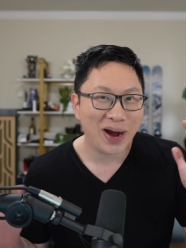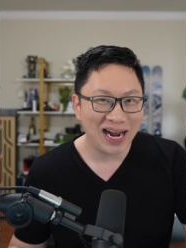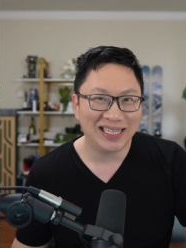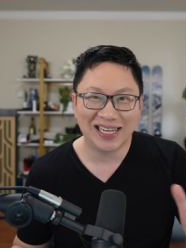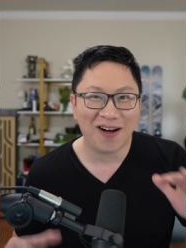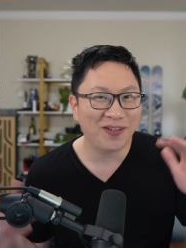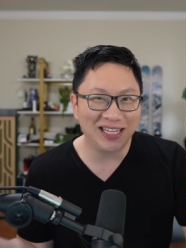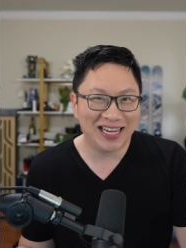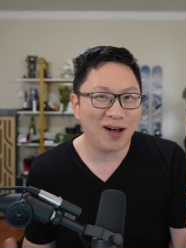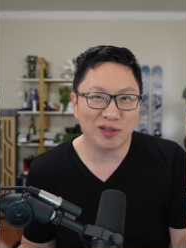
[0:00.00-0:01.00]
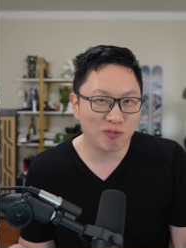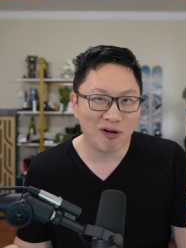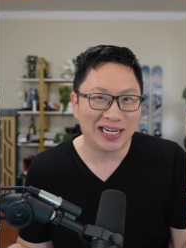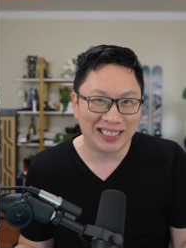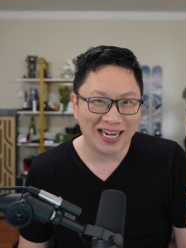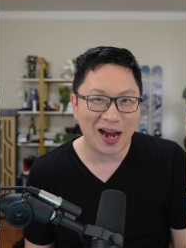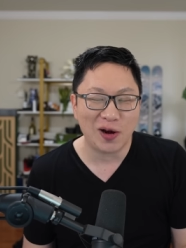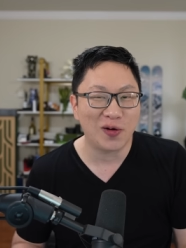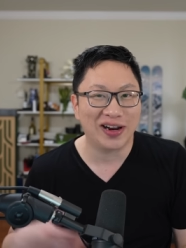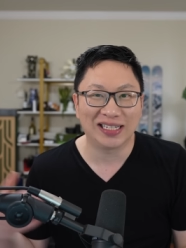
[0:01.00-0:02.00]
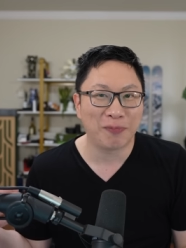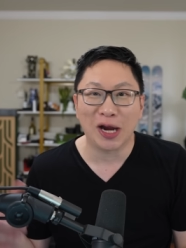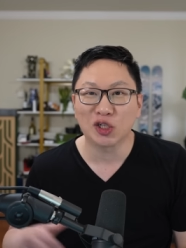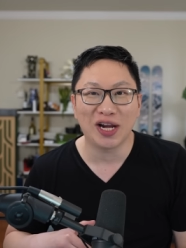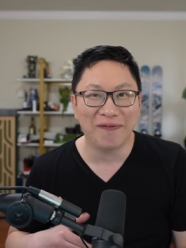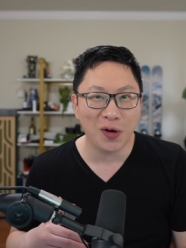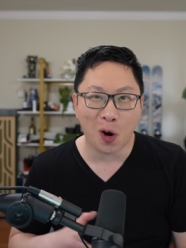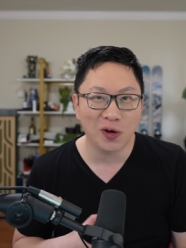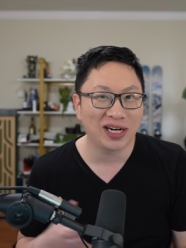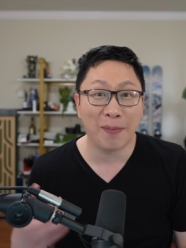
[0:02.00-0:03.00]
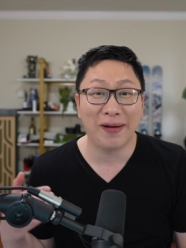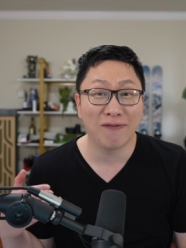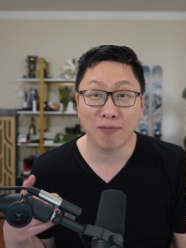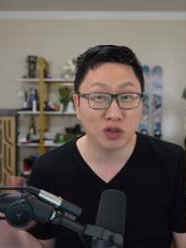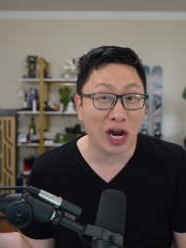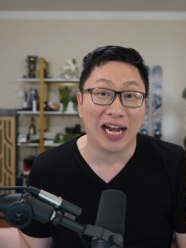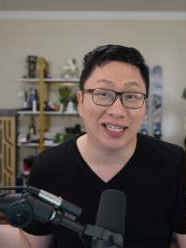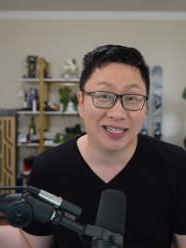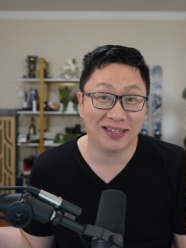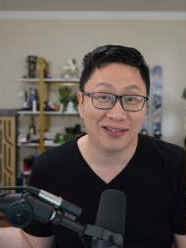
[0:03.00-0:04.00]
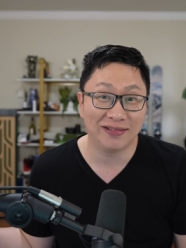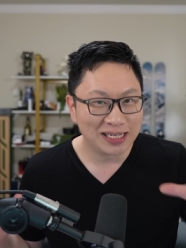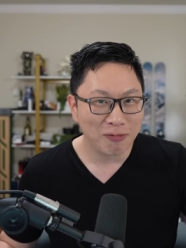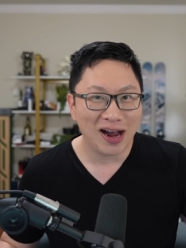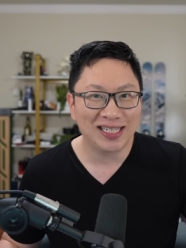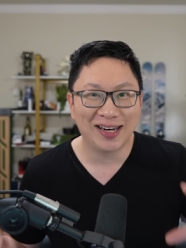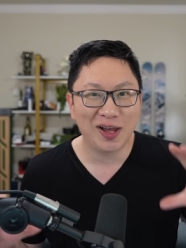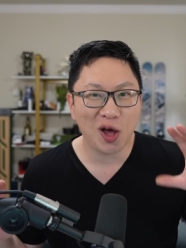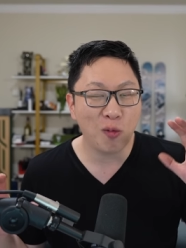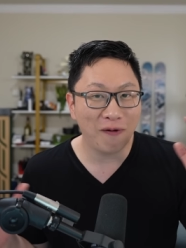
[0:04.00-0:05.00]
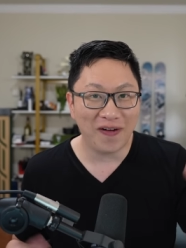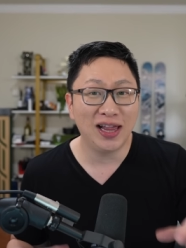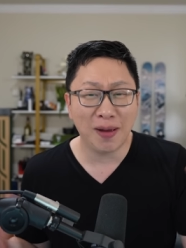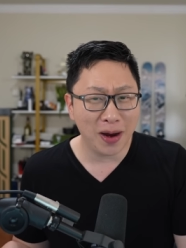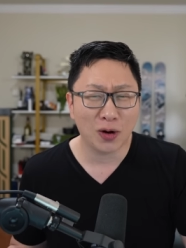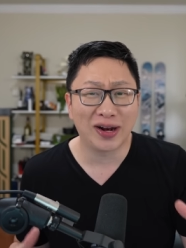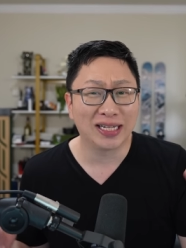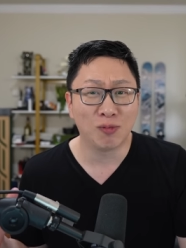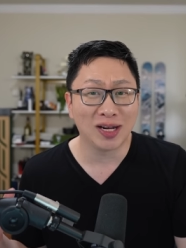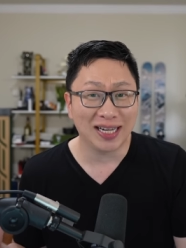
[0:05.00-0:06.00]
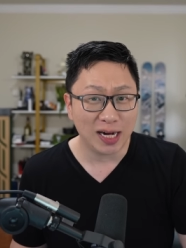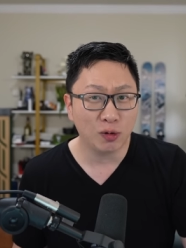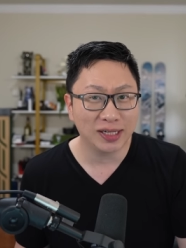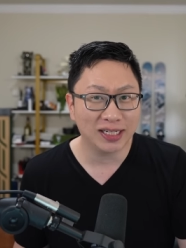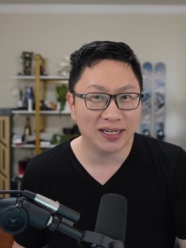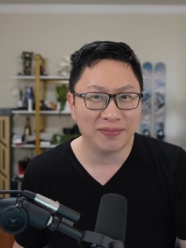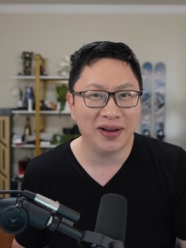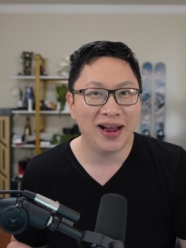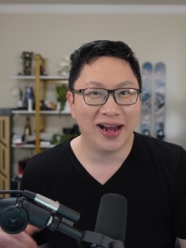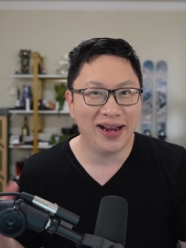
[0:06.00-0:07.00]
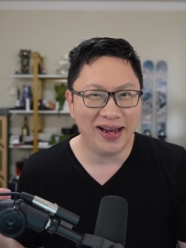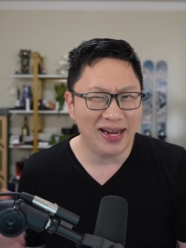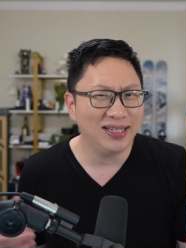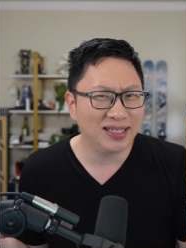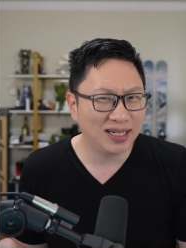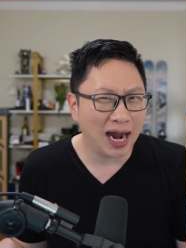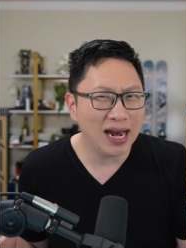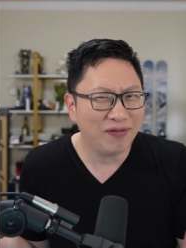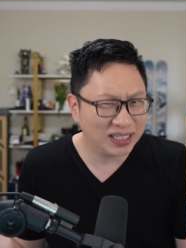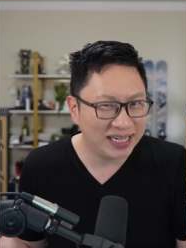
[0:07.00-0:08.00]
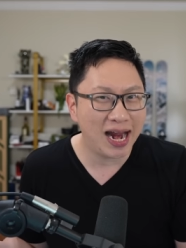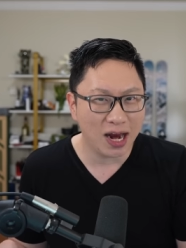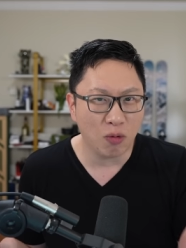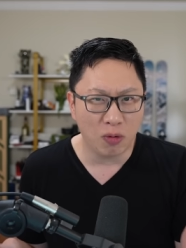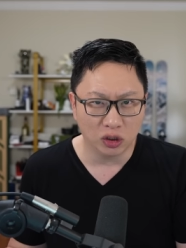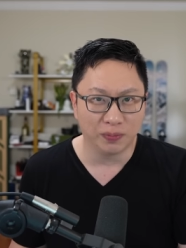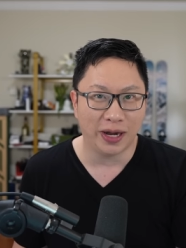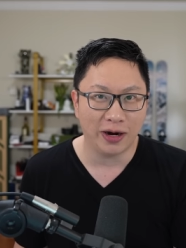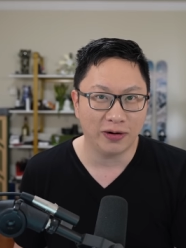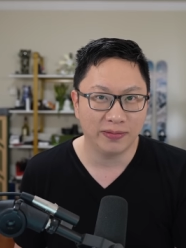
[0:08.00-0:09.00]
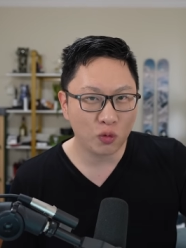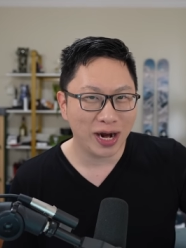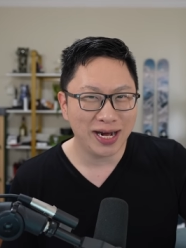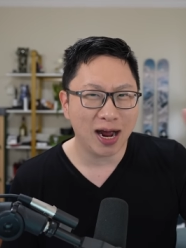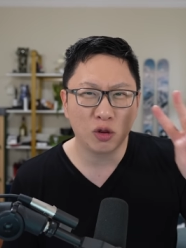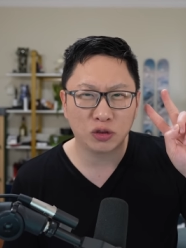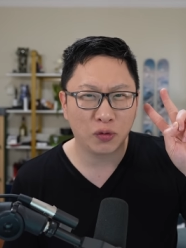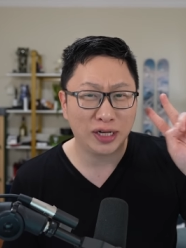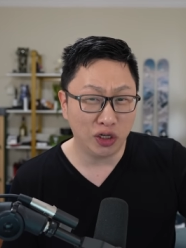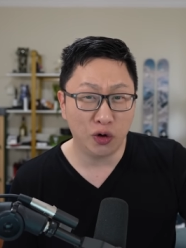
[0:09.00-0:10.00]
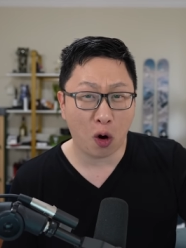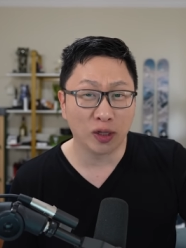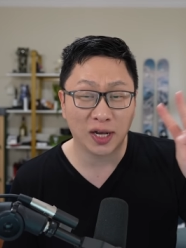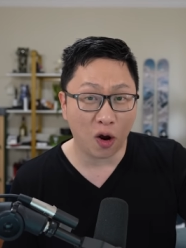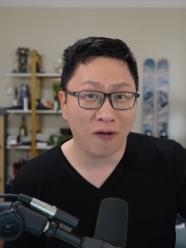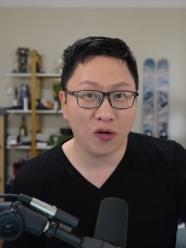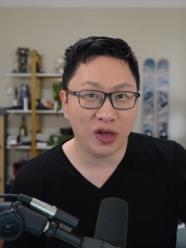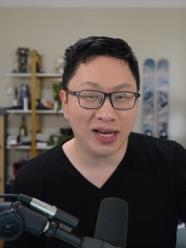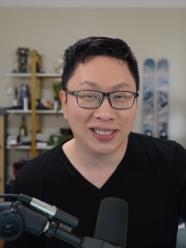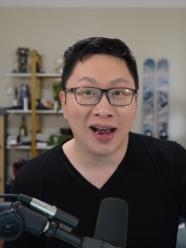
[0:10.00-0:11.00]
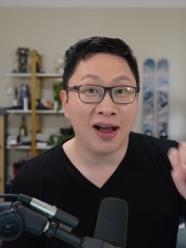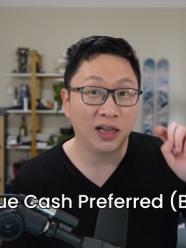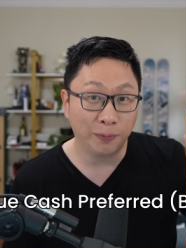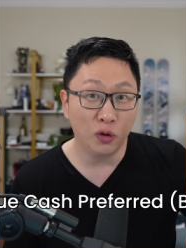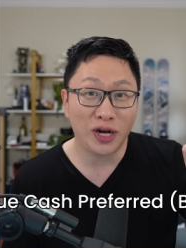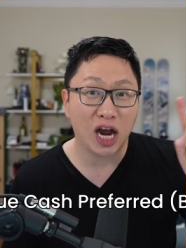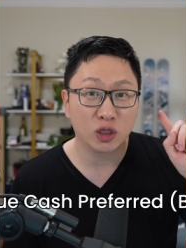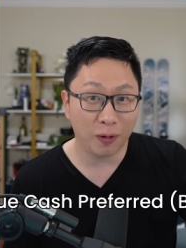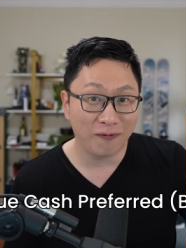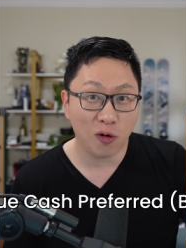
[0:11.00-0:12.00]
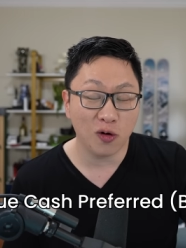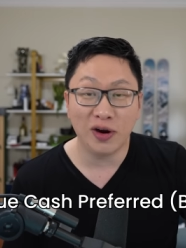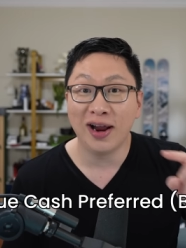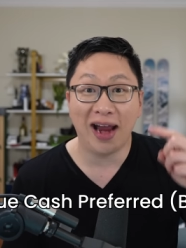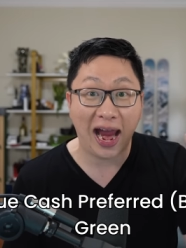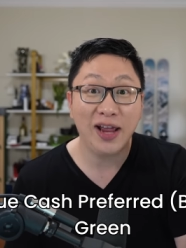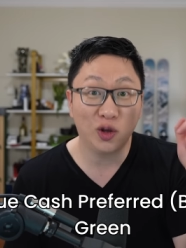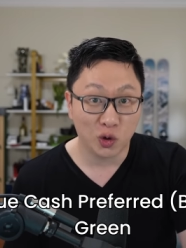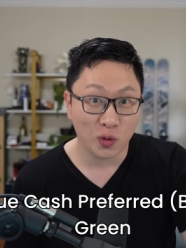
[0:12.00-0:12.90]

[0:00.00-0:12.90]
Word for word: By itself, that sounds pretty standard, especially if you are coming from Chase. Surprisingly though, within the American Express ecosystem, it is kind of a standout multiplier. Right now, there's only two cards that offer this, the blue cash preferred and the